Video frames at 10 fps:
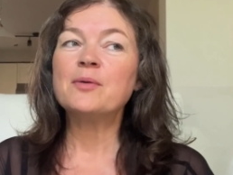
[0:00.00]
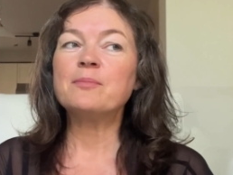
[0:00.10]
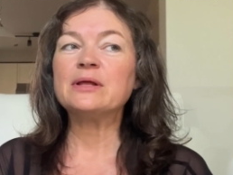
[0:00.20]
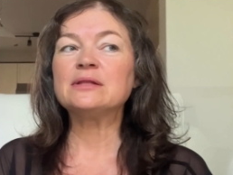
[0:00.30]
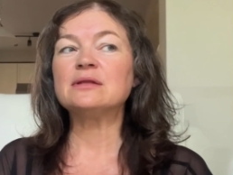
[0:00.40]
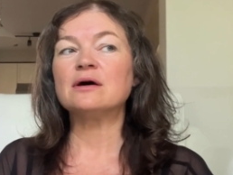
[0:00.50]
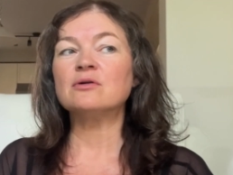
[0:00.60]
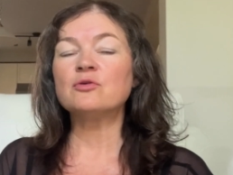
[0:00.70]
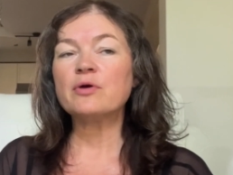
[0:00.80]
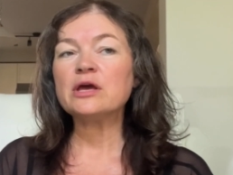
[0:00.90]
But
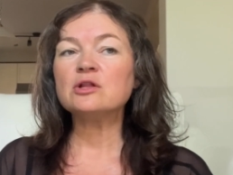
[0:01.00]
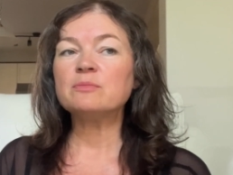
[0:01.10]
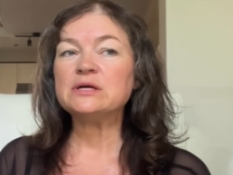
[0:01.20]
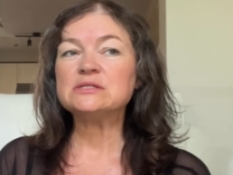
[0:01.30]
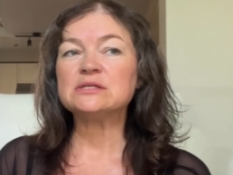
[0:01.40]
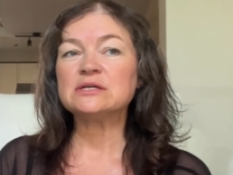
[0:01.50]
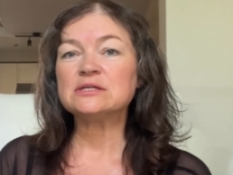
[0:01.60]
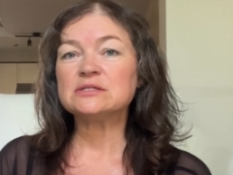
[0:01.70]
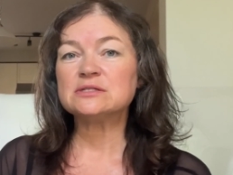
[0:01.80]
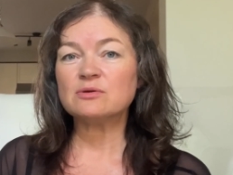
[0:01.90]
on a regular
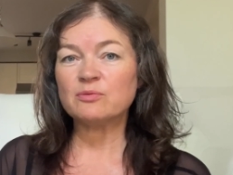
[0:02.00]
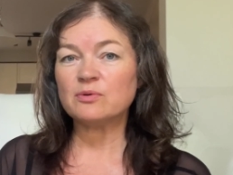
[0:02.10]
basis,